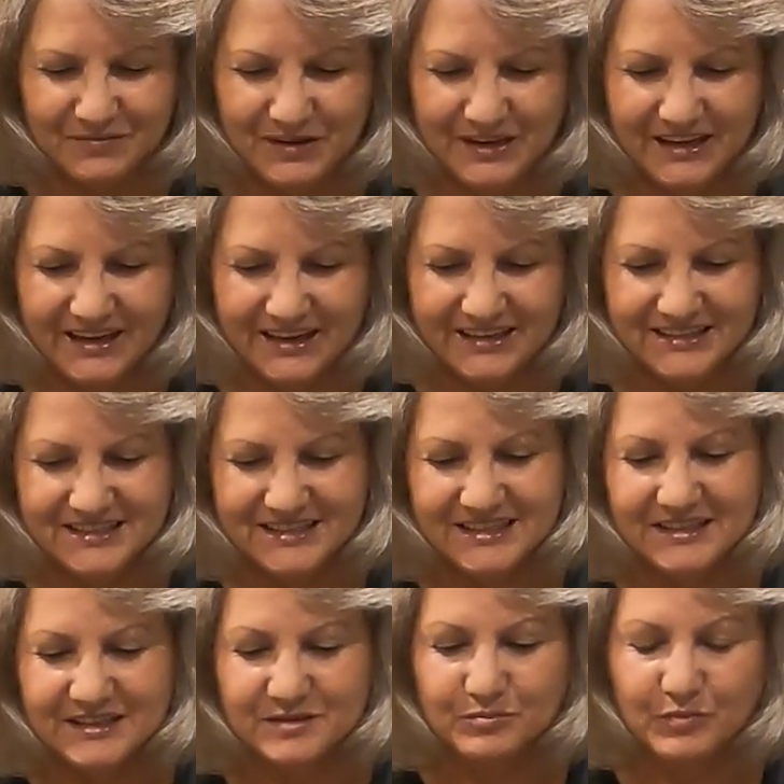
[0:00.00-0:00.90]
because
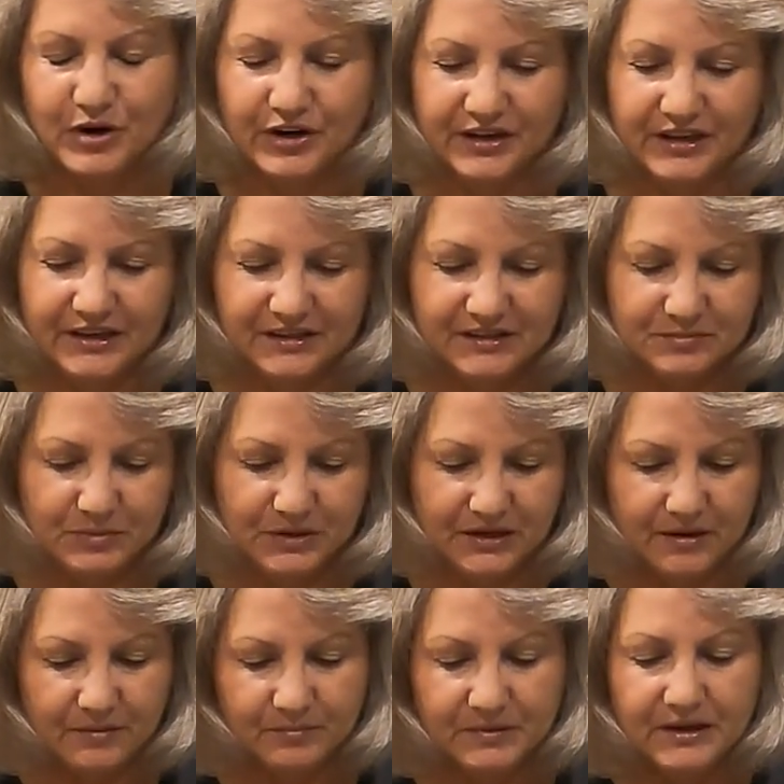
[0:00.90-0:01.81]
these markings
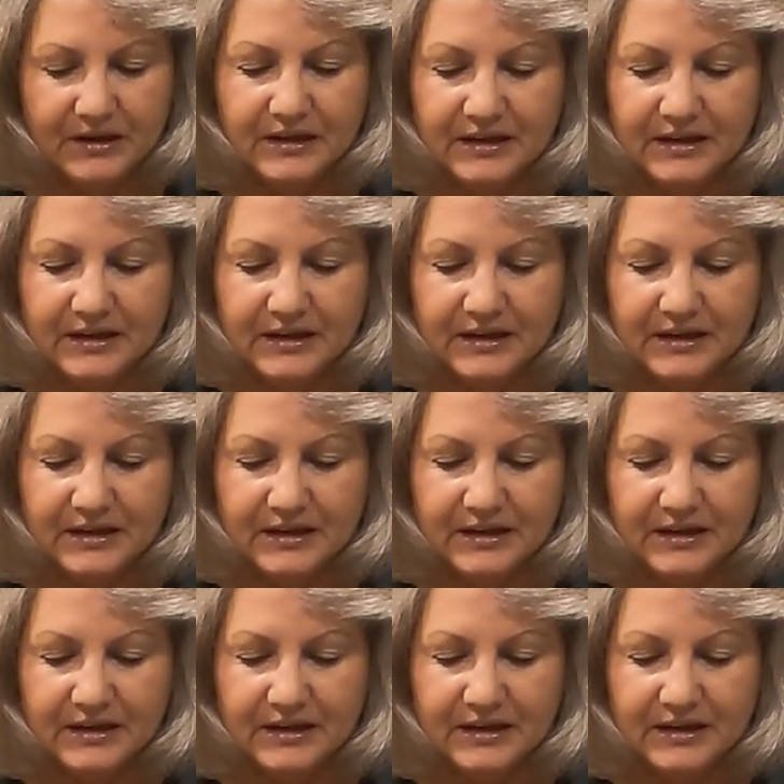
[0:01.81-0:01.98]
become